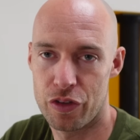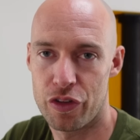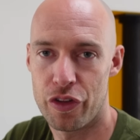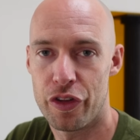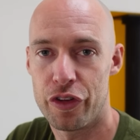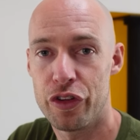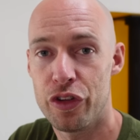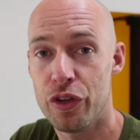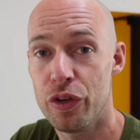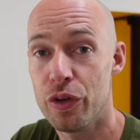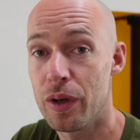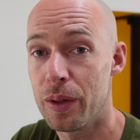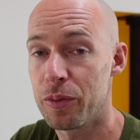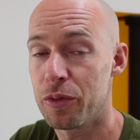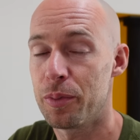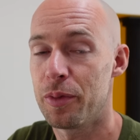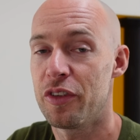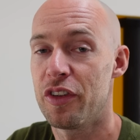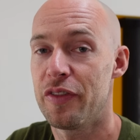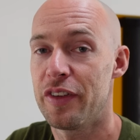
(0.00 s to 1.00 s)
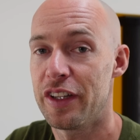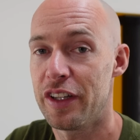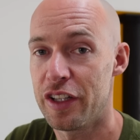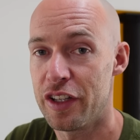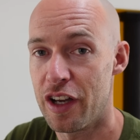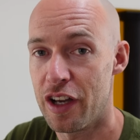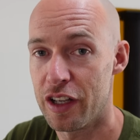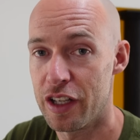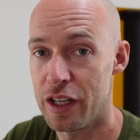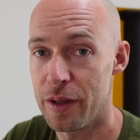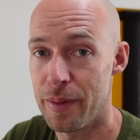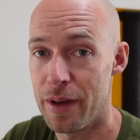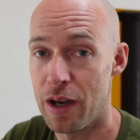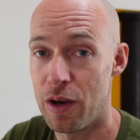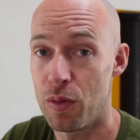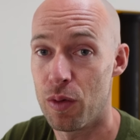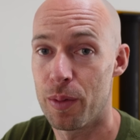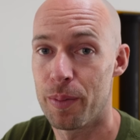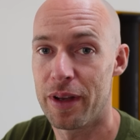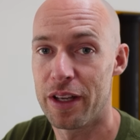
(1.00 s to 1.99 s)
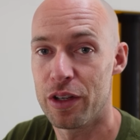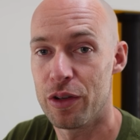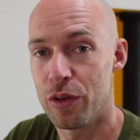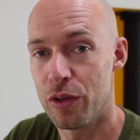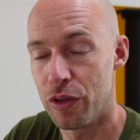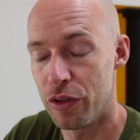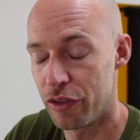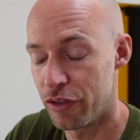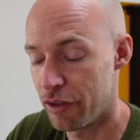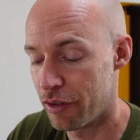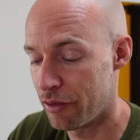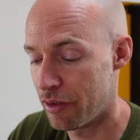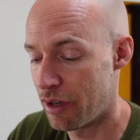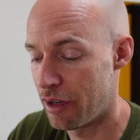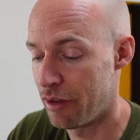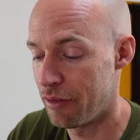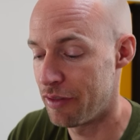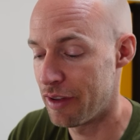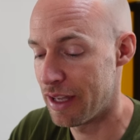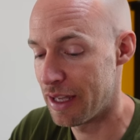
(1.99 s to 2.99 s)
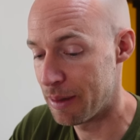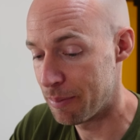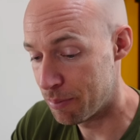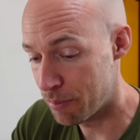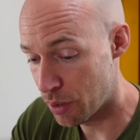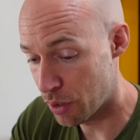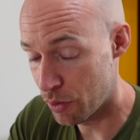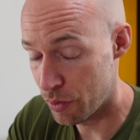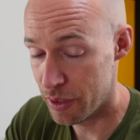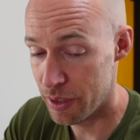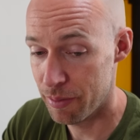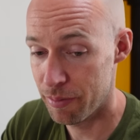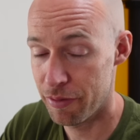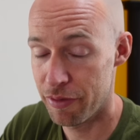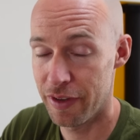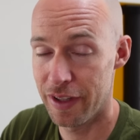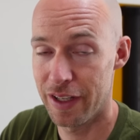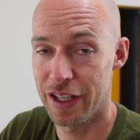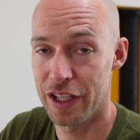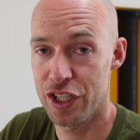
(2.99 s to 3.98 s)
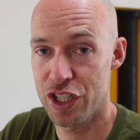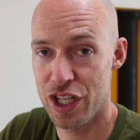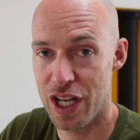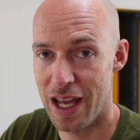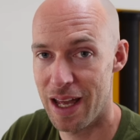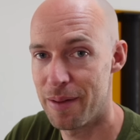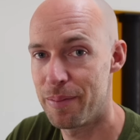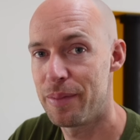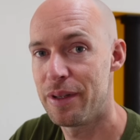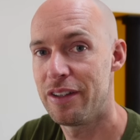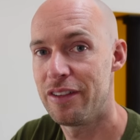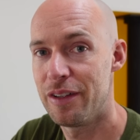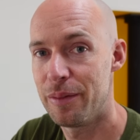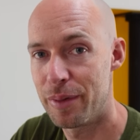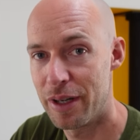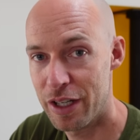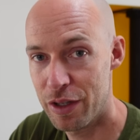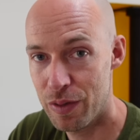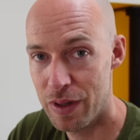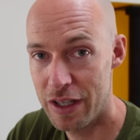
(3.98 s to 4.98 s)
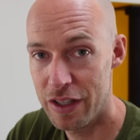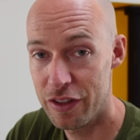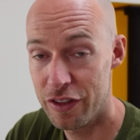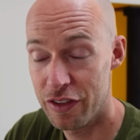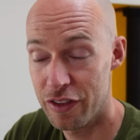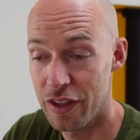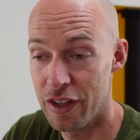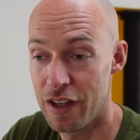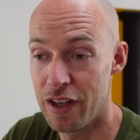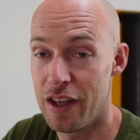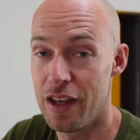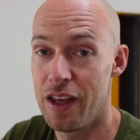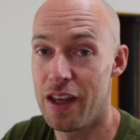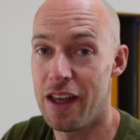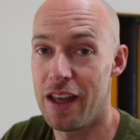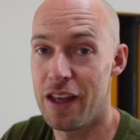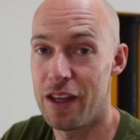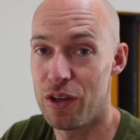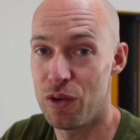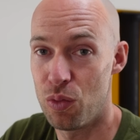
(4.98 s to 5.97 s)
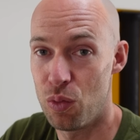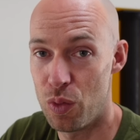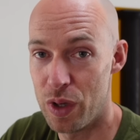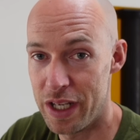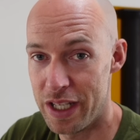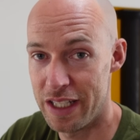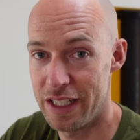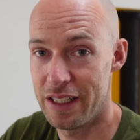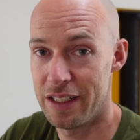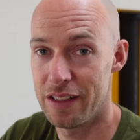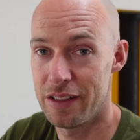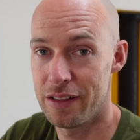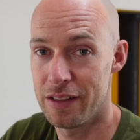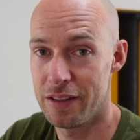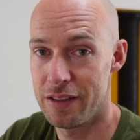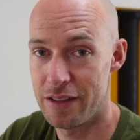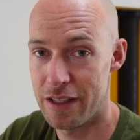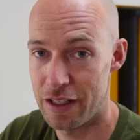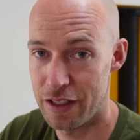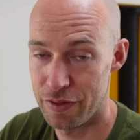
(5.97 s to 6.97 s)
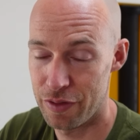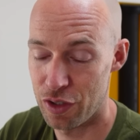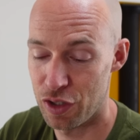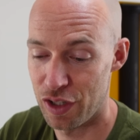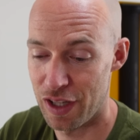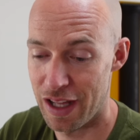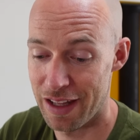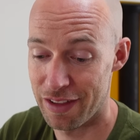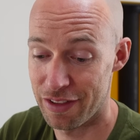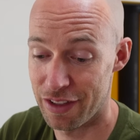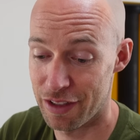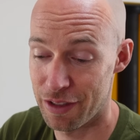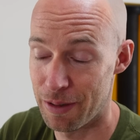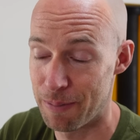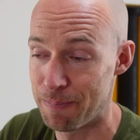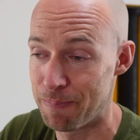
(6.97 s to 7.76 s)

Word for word: So the two I'm specifically talking about were my goals of a podium finish at BC Bike Race and winning Downieville Classic.